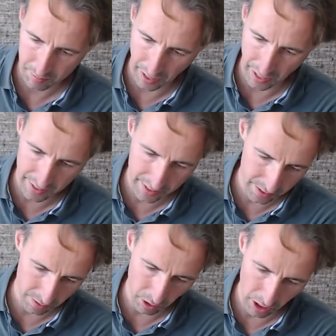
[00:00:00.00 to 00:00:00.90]
and it
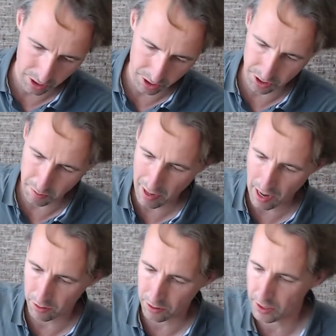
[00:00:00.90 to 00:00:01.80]
runs
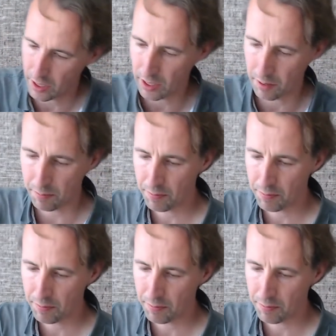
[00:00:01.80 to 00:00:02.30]
about it